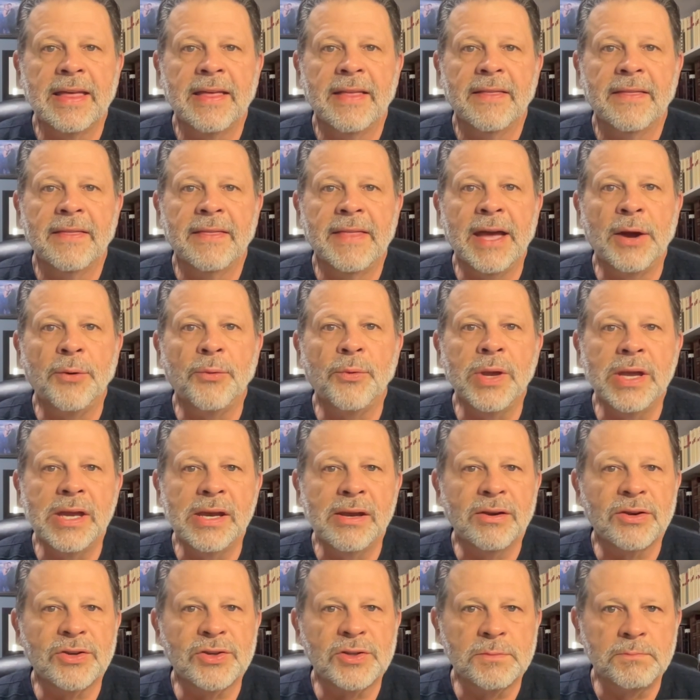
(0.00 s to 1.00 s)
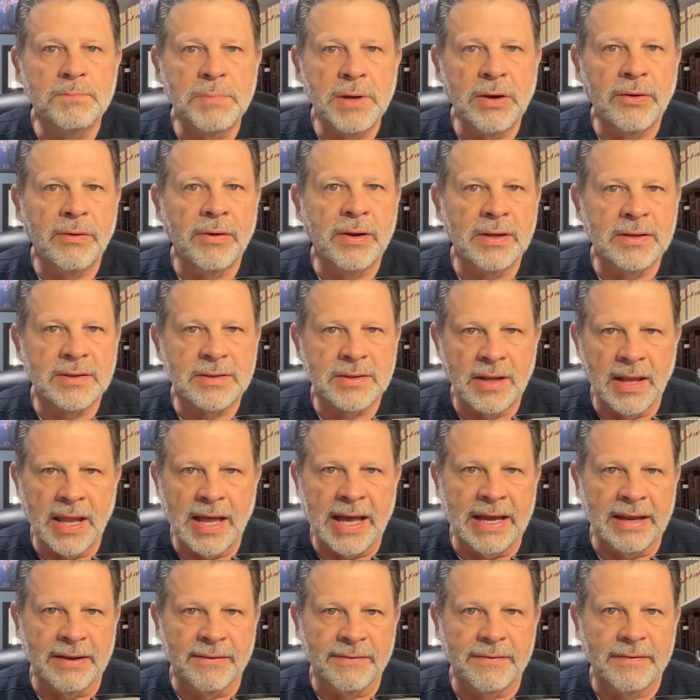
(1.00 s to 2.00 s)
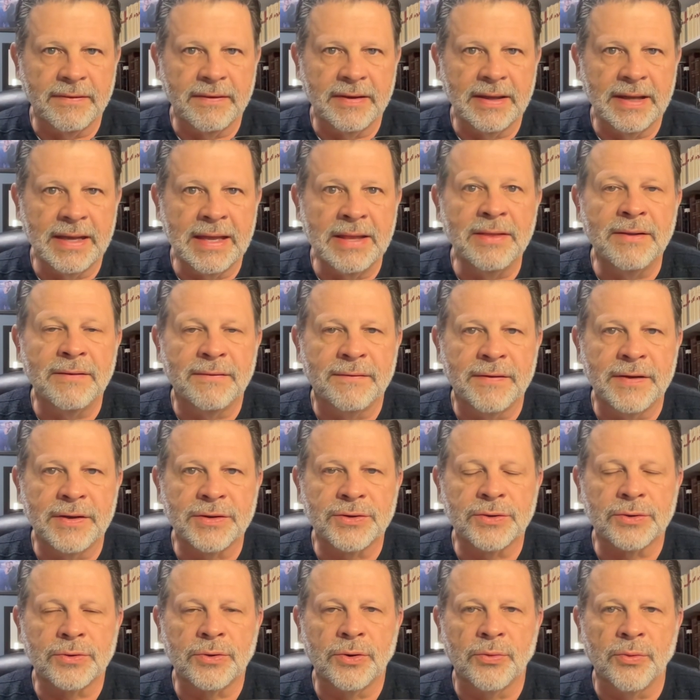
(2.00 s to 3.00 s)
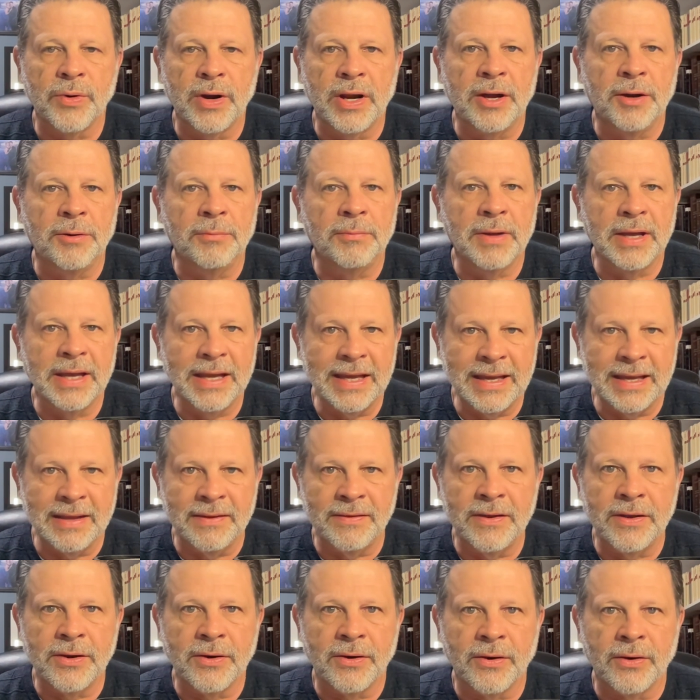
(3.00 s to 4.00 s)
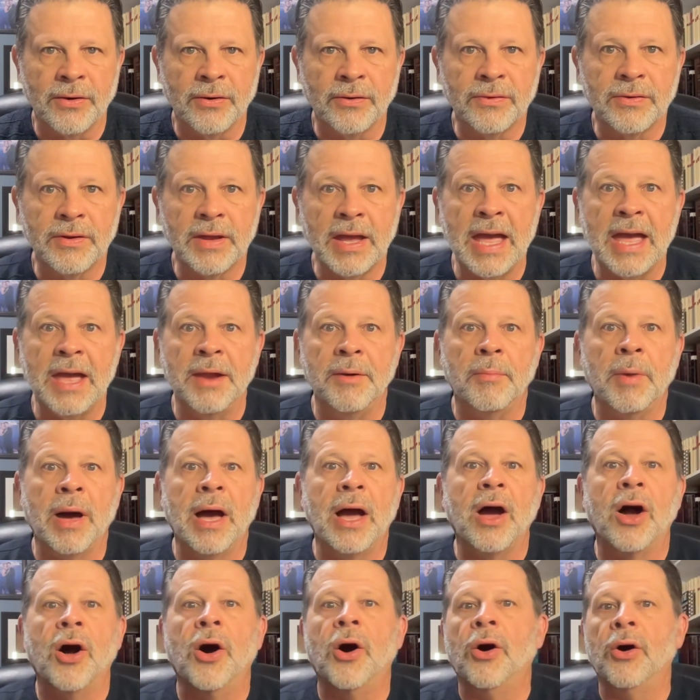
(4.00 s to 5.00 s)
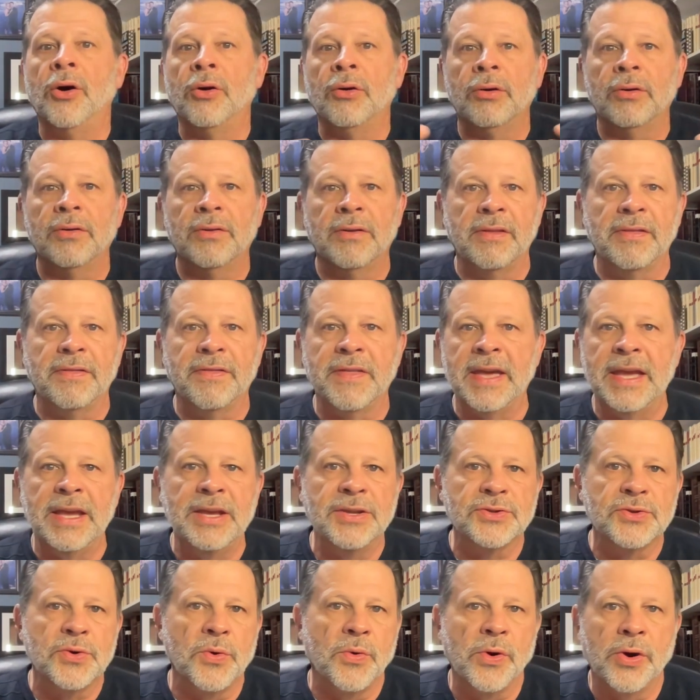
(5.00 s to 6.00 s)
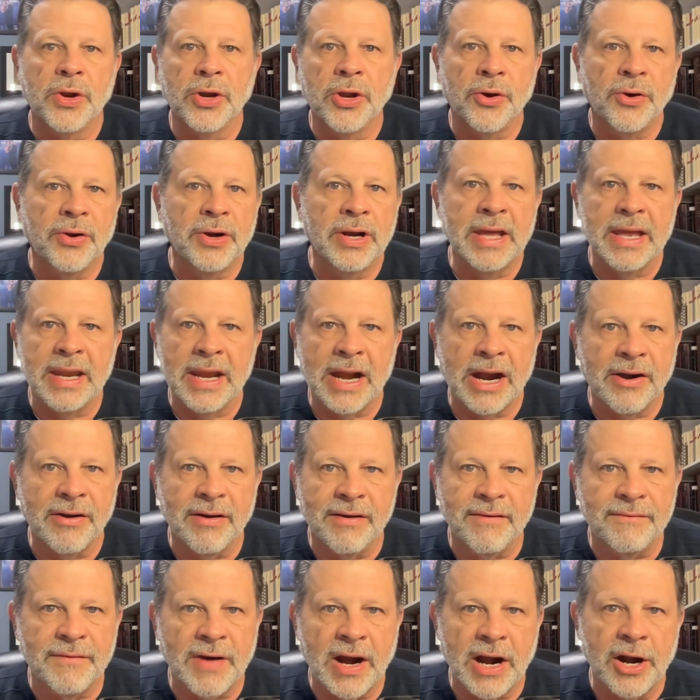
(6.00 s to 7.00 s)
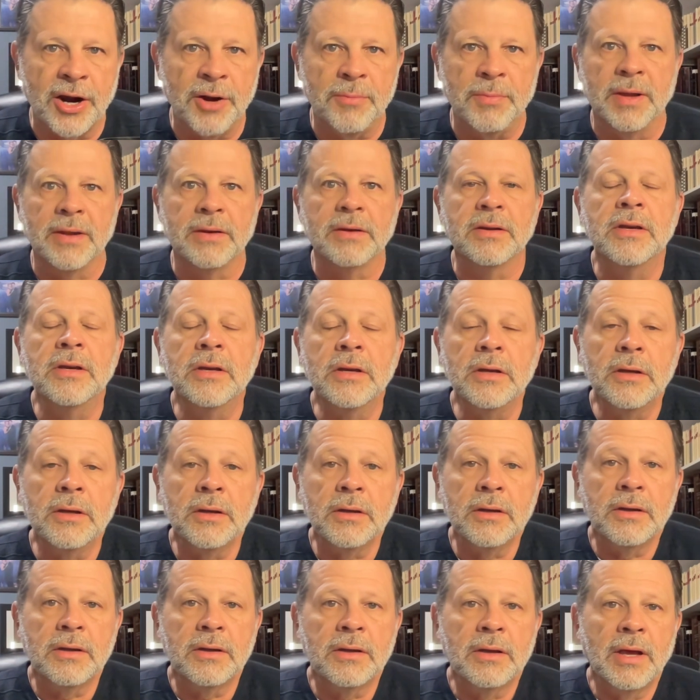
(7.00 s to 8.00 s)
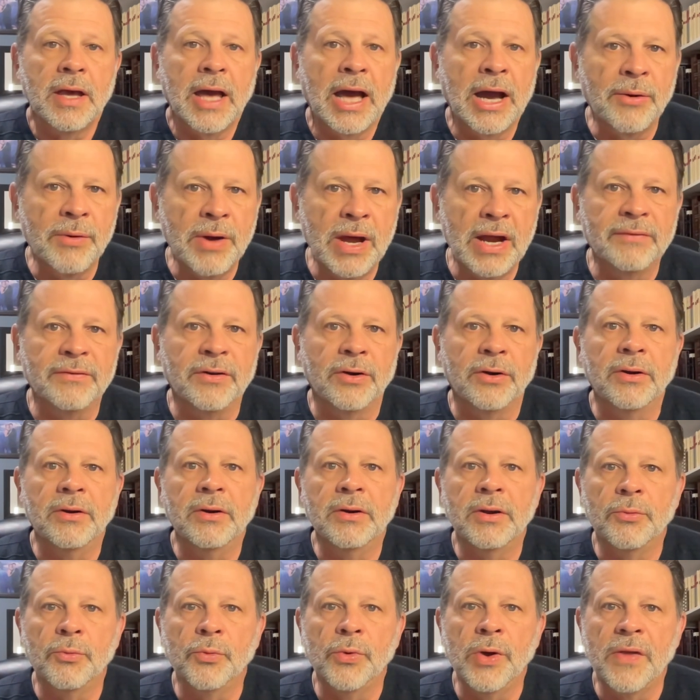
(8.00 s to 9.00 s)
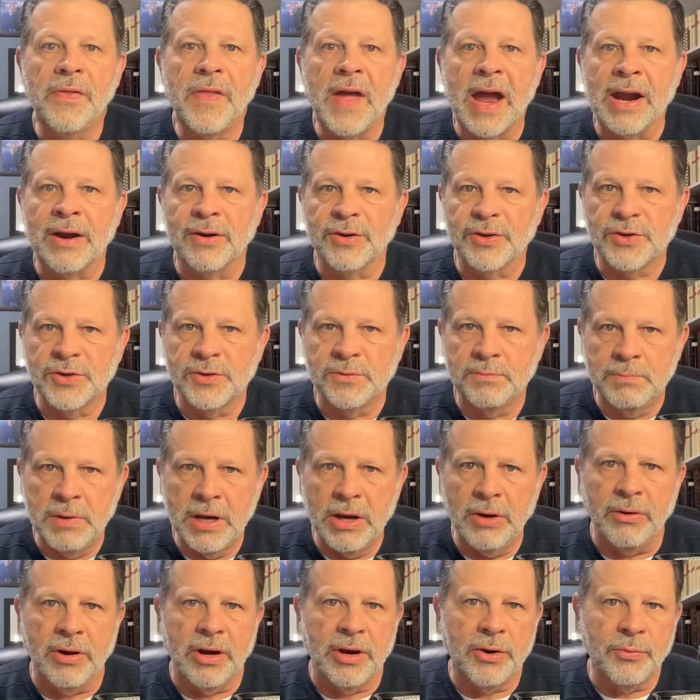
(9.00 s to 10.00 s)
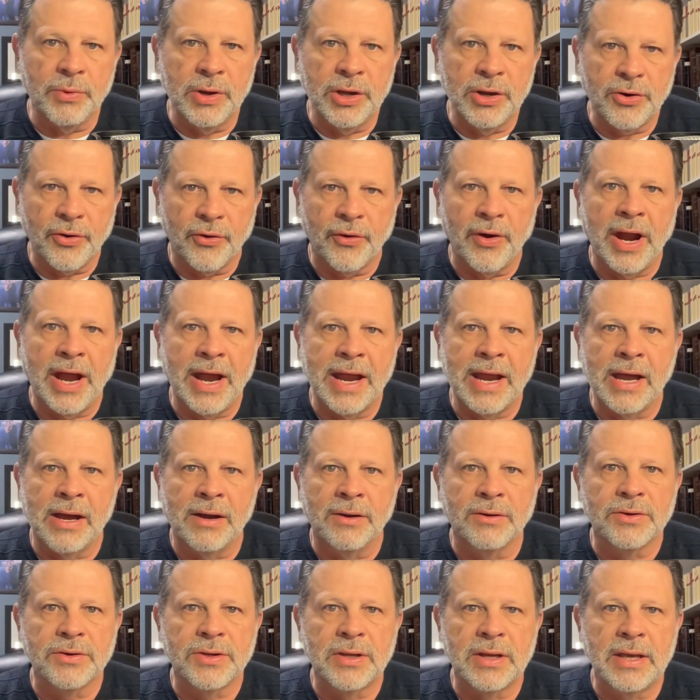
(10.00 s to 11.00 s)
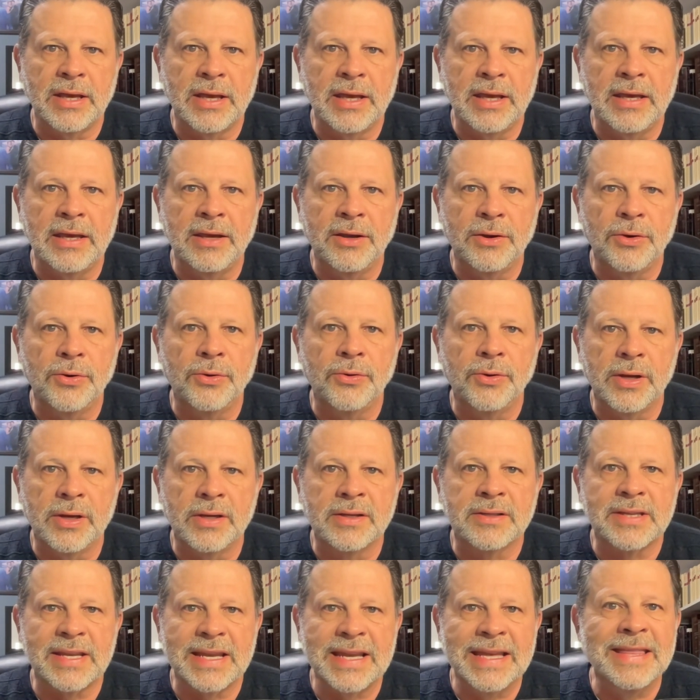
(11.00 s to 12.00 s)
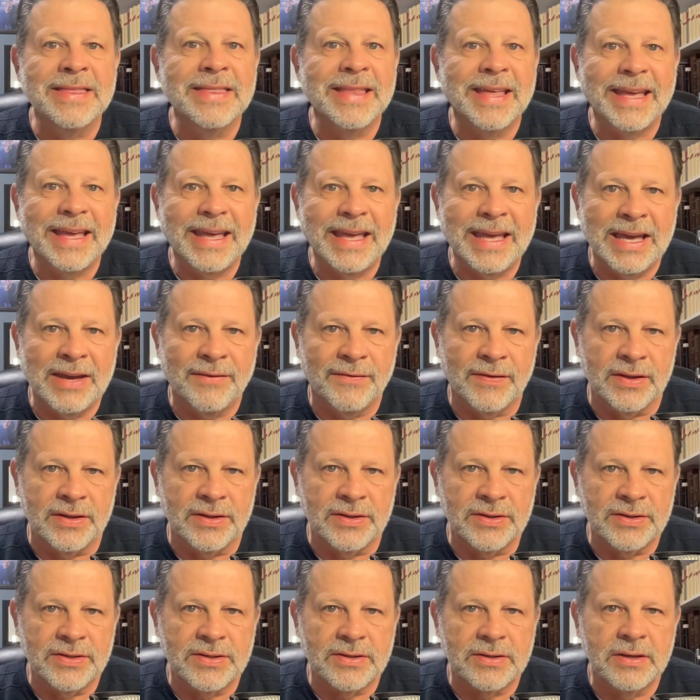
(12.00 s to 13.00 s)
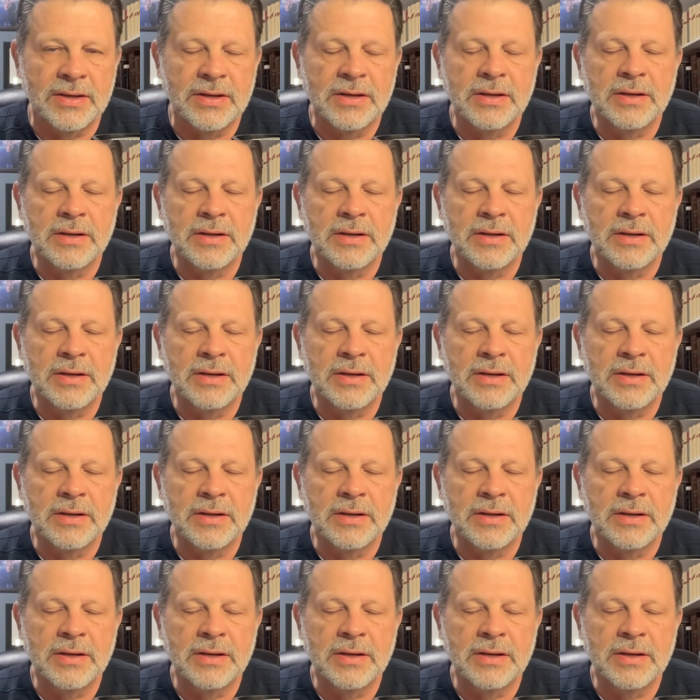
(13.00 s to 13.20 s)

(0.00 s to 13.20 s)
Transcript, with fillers: that we experience life in the physical realm, in the earth, and by all the things going on in our environment. However, with our spirit, we cry out to He who is in the heavens